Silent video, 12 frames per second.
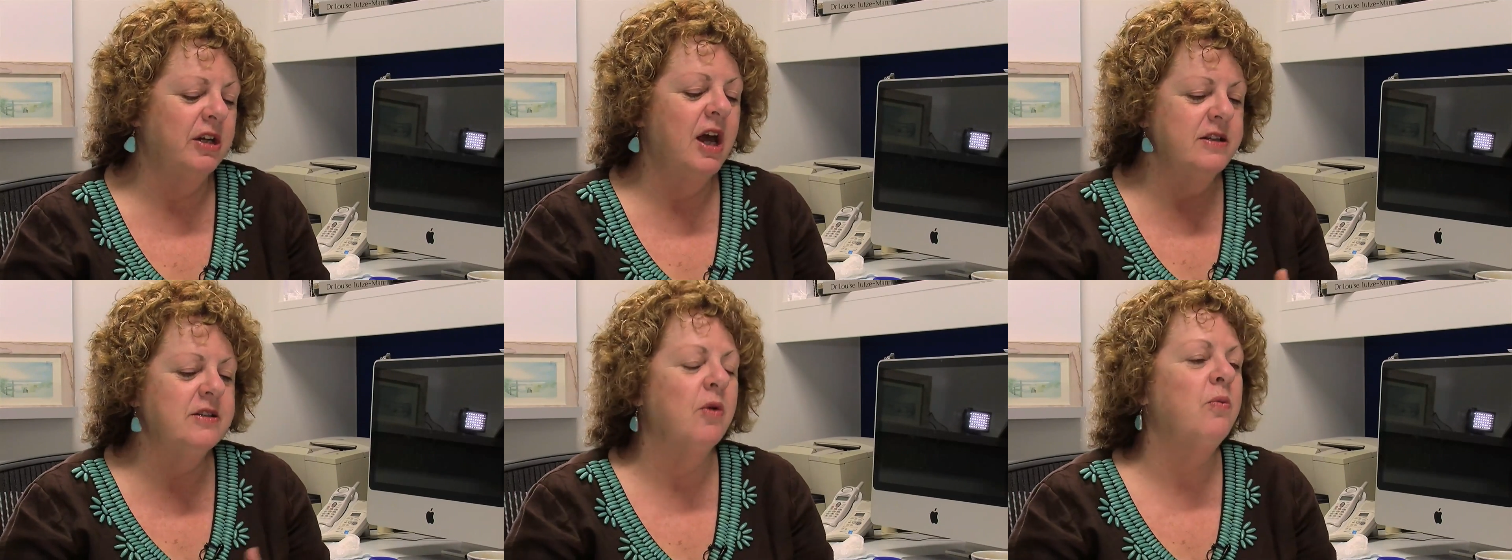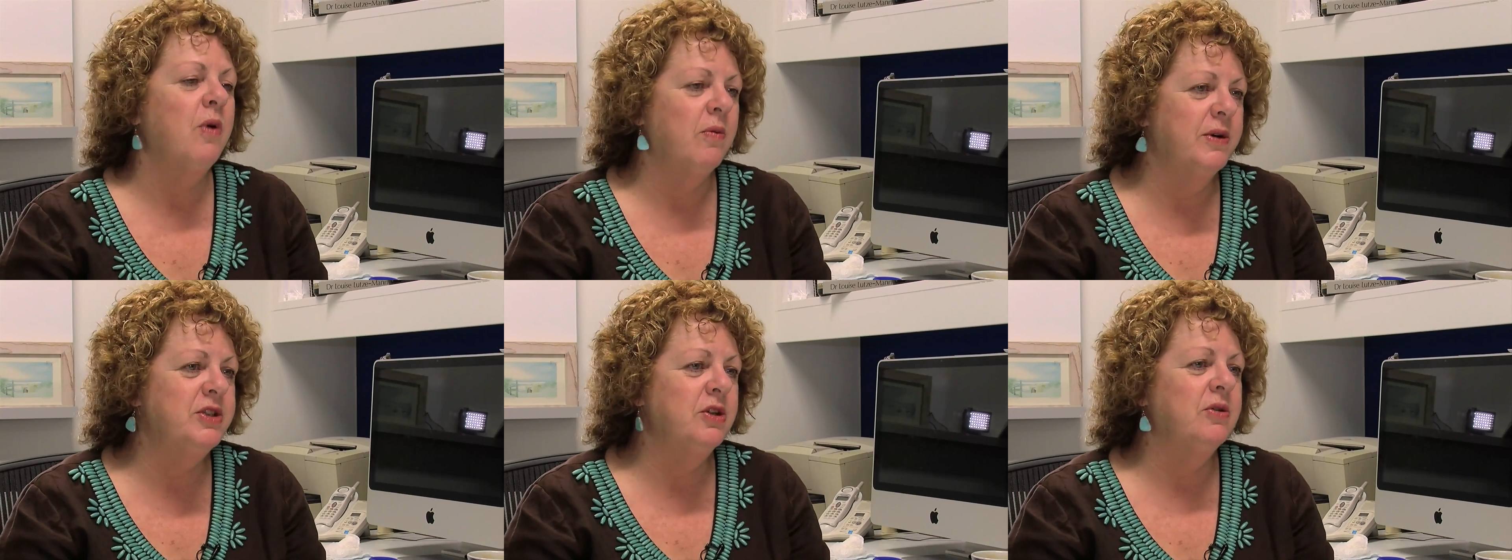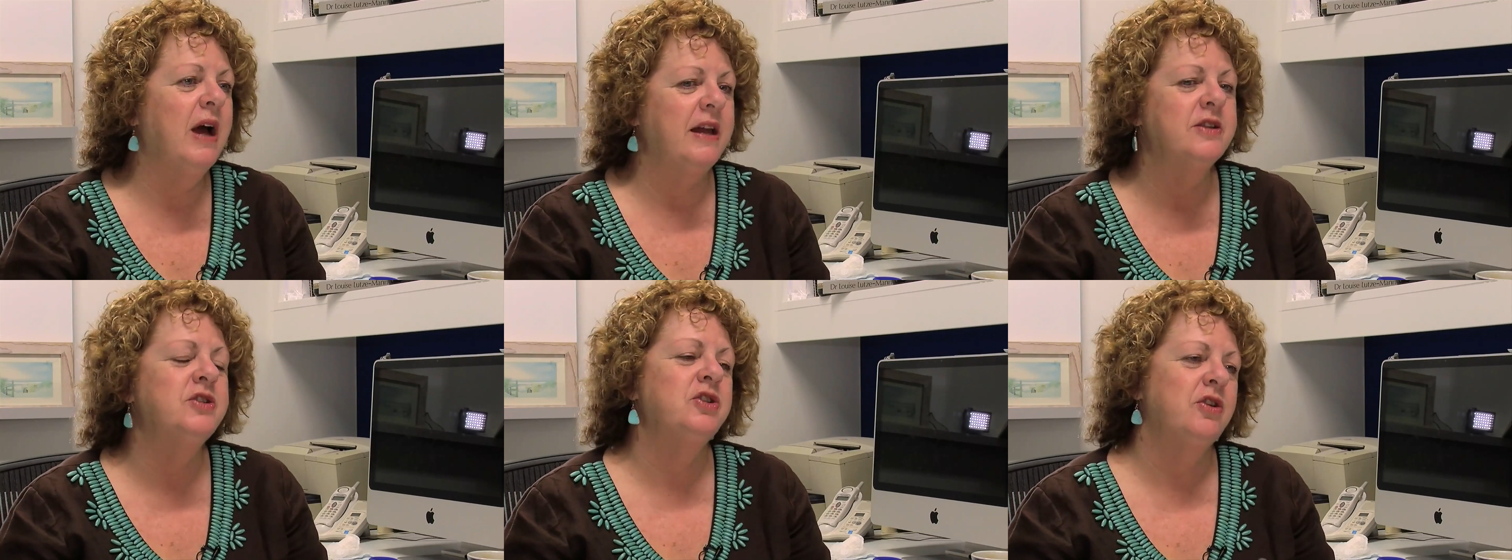So what we do and the
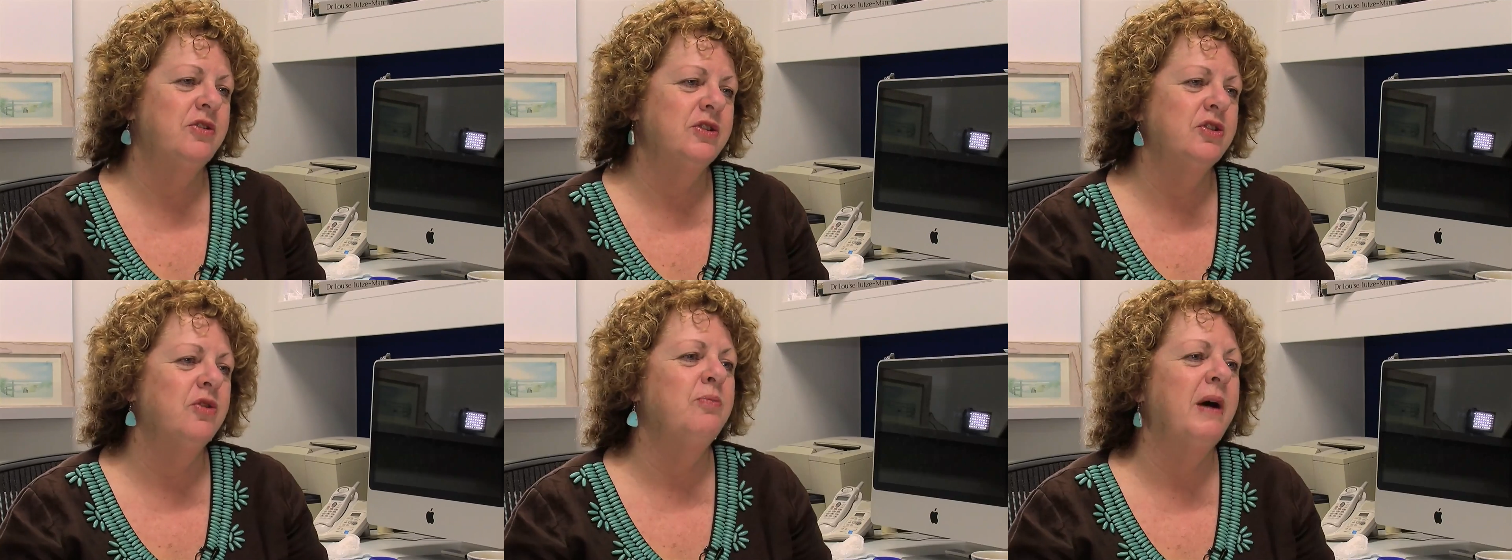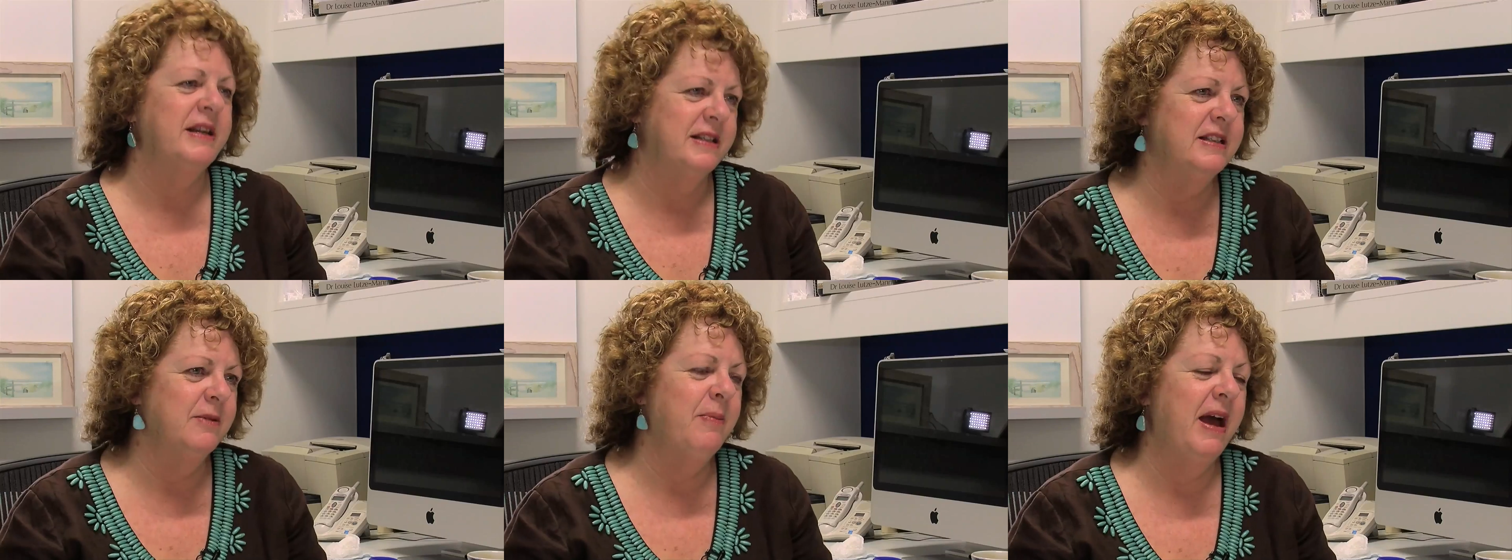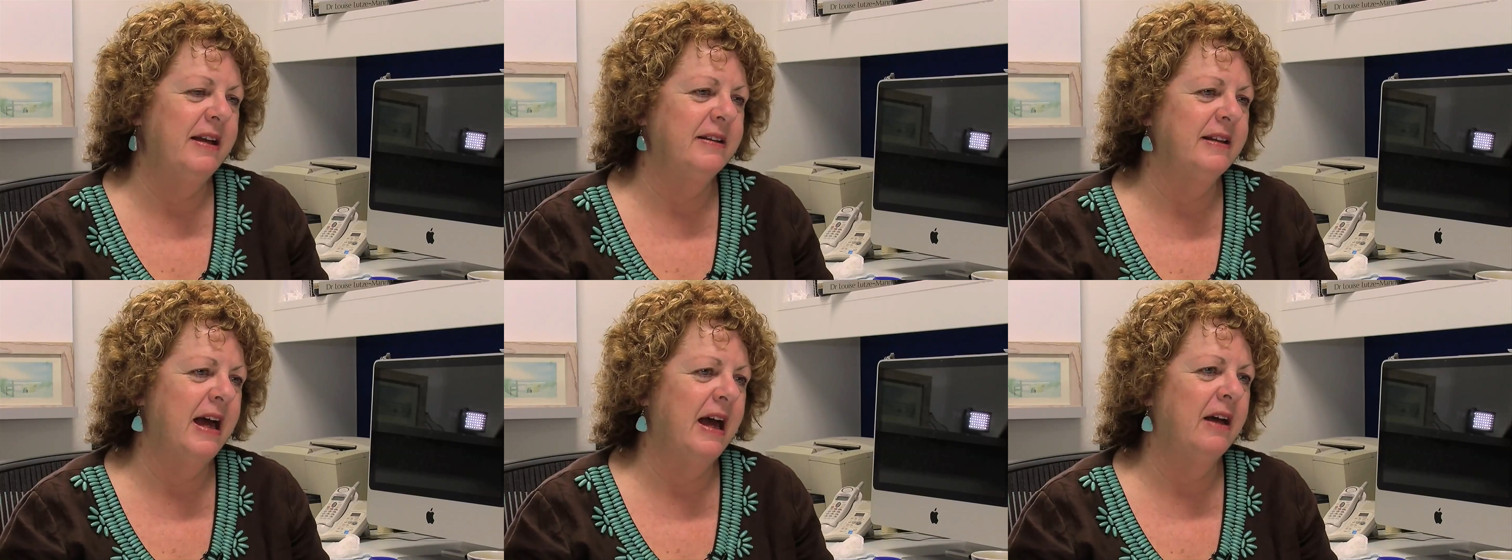students who participate in
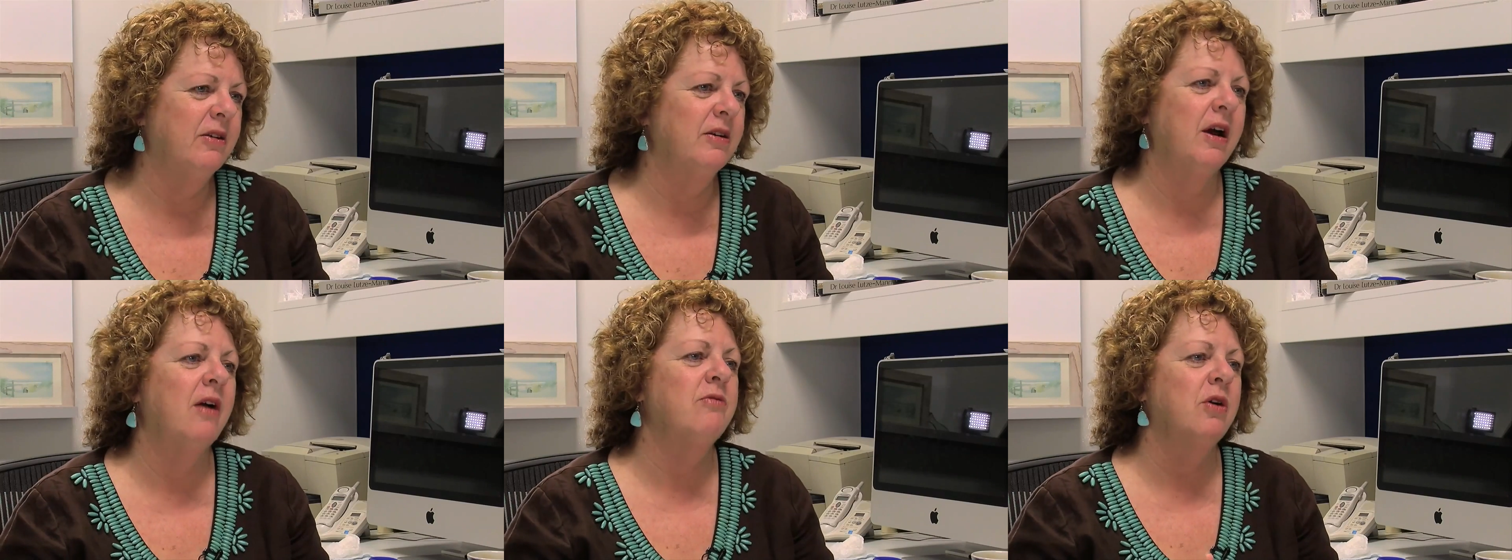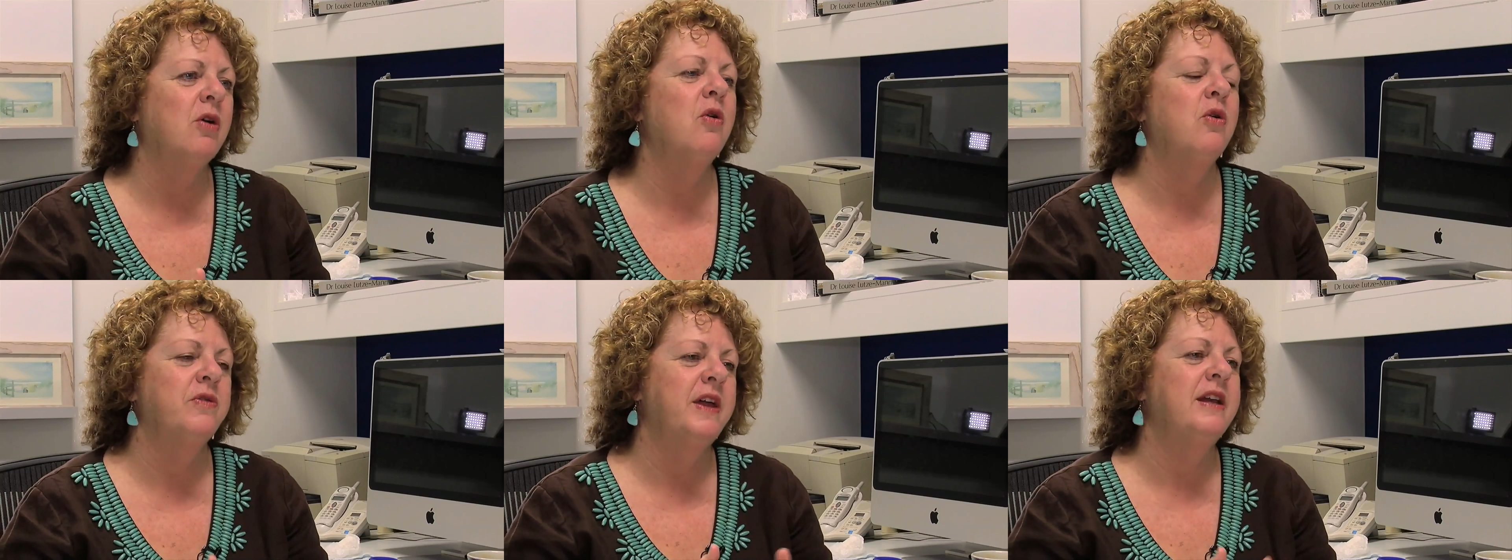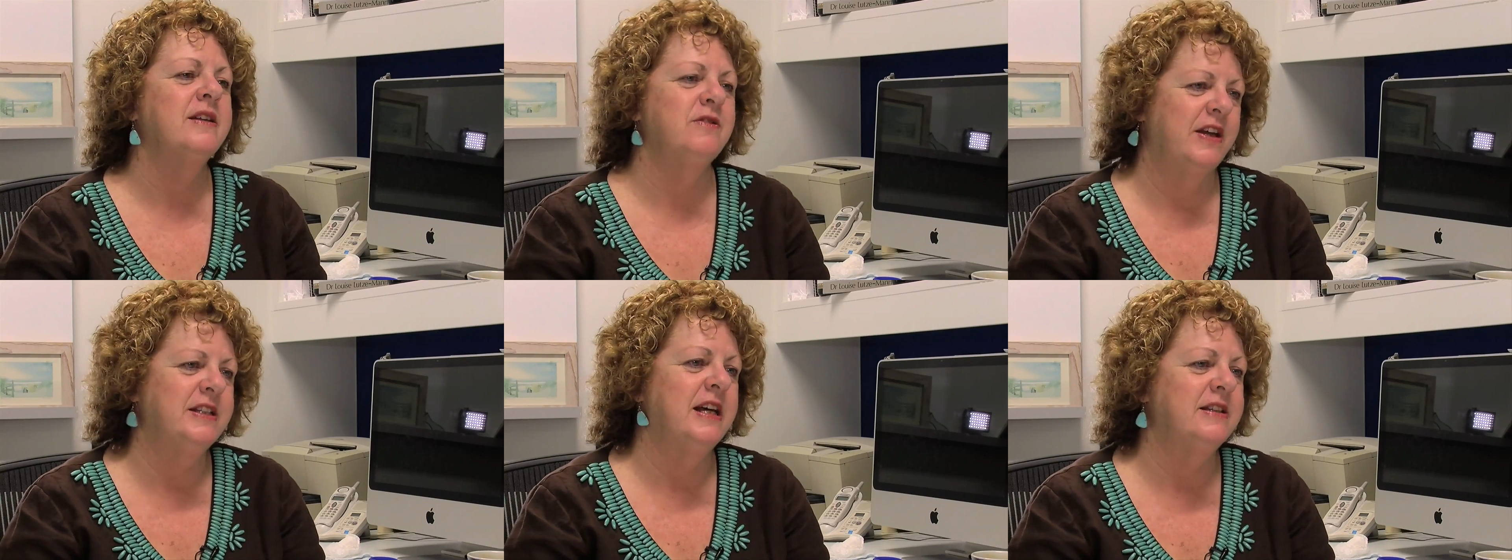that record that it's
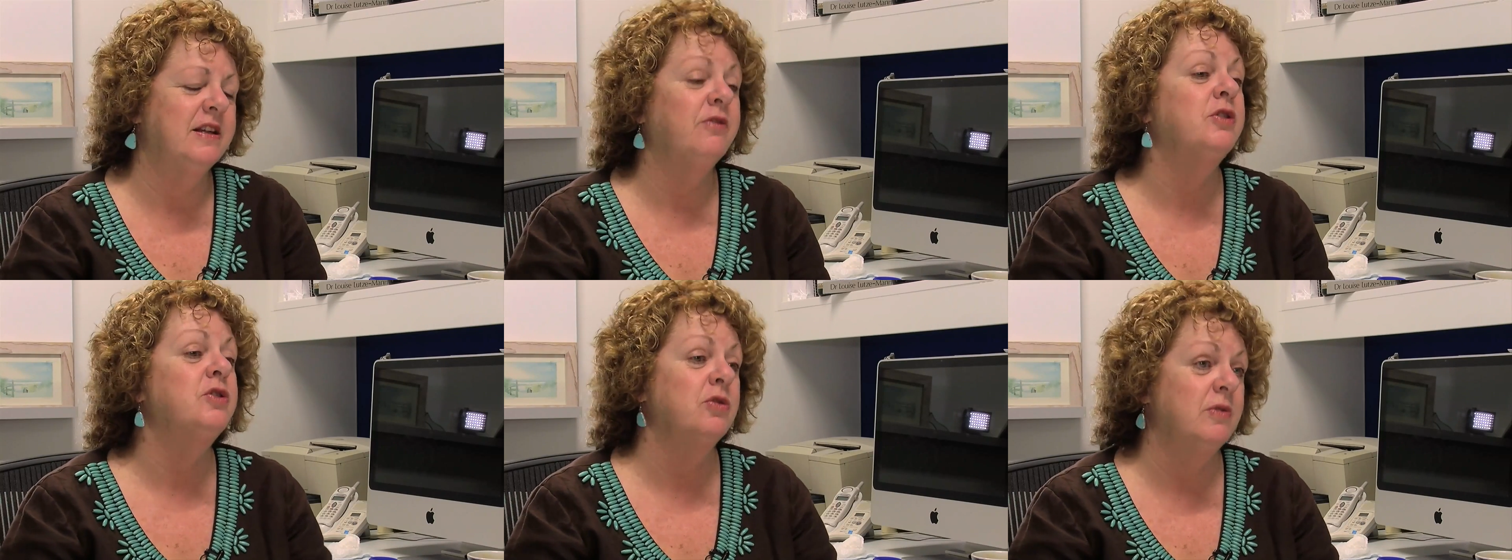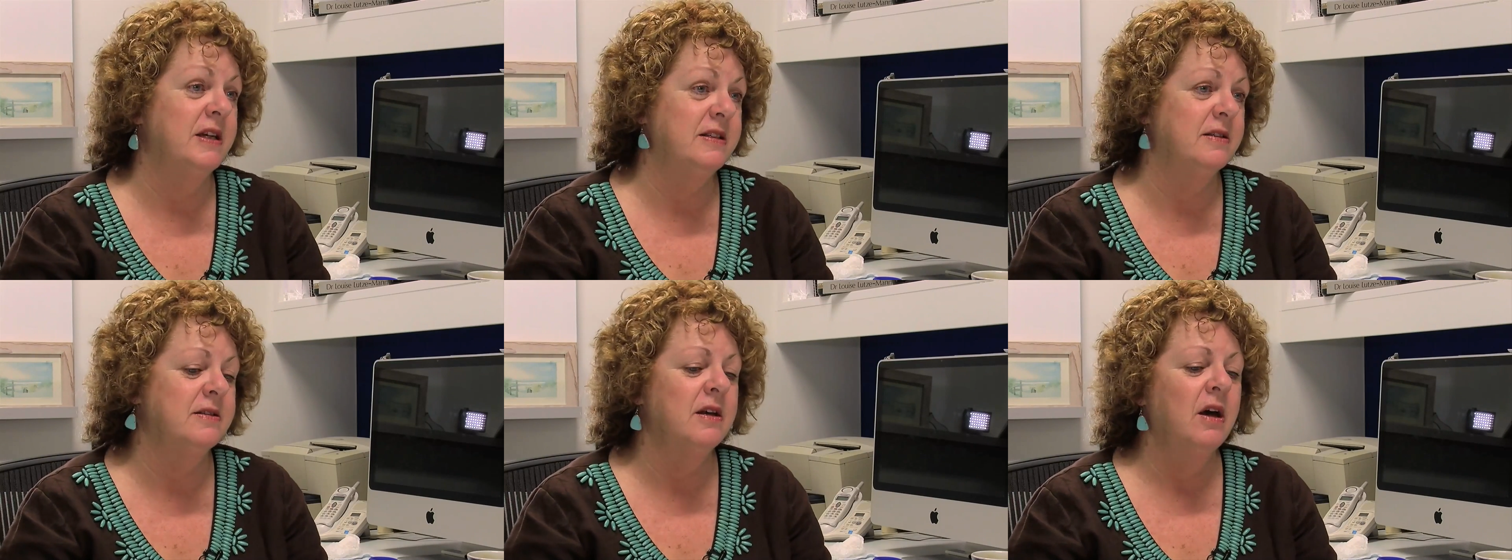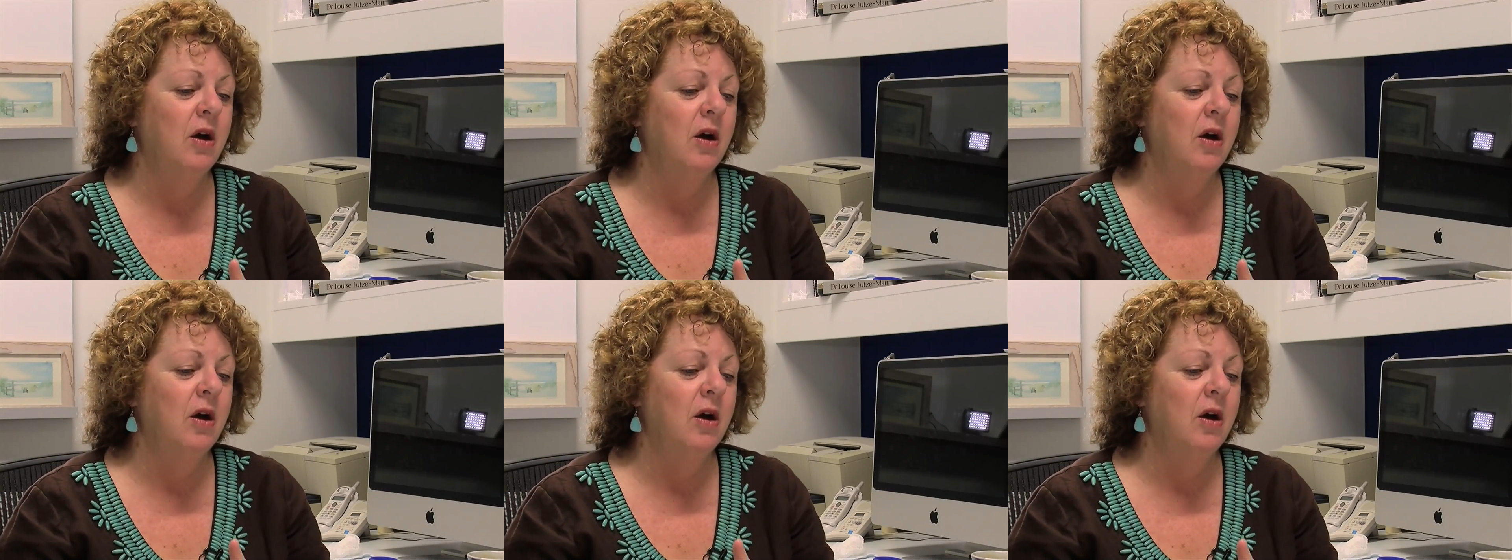fantastic for two reasons.